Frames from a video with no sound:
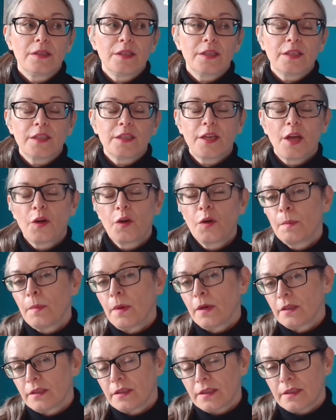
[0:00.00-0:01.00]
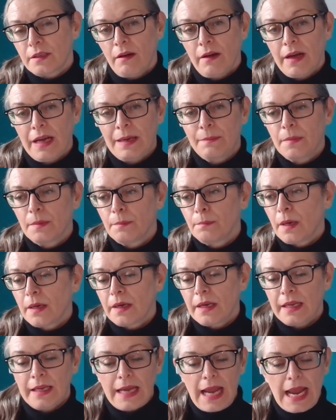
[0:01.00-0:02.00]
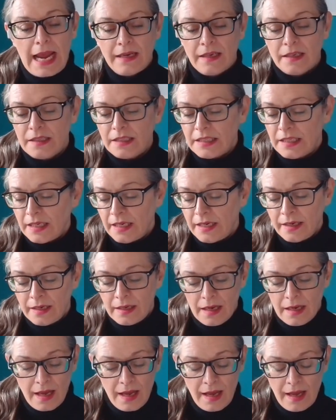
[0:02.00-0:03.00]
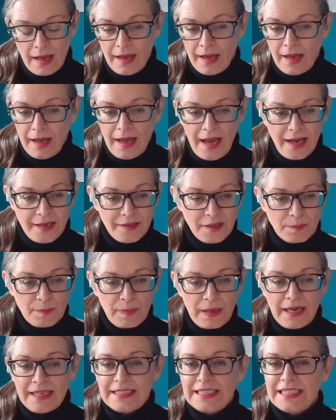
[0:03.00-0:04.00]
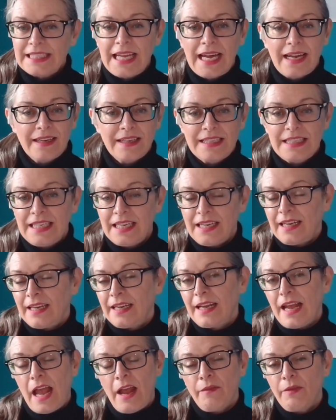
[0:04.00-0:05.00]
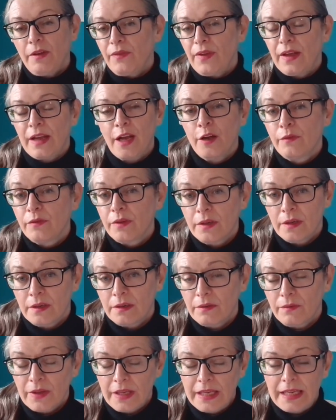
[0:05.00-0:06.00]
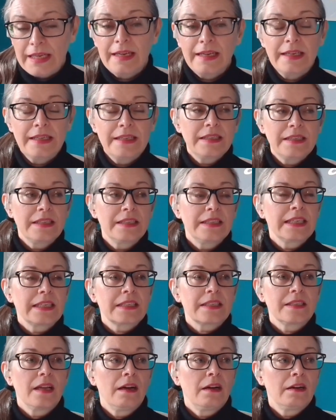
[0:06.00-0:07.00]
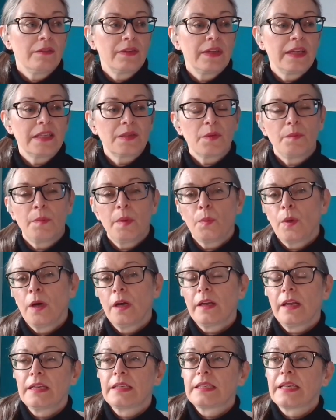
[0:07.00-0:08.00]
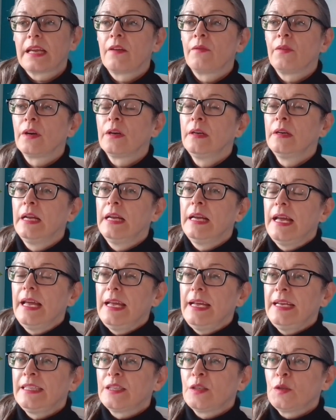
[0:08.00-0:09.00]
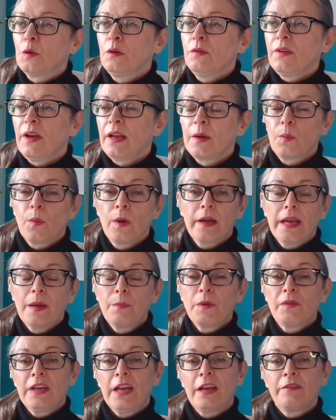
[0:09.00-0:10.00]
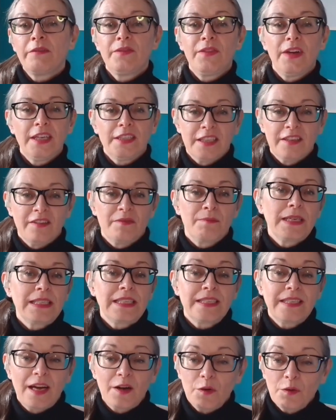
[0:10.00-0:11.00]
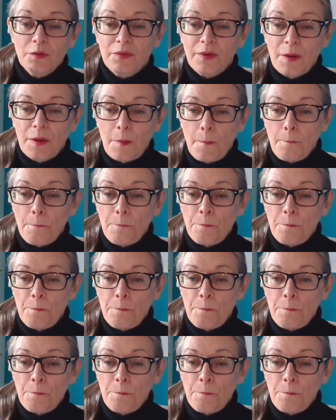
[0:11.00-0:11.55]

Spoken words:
so much time, money, energy, headspace, sanity, everything over the years, the 6.5 years we've been working together. It's sort of like working with another version of myself,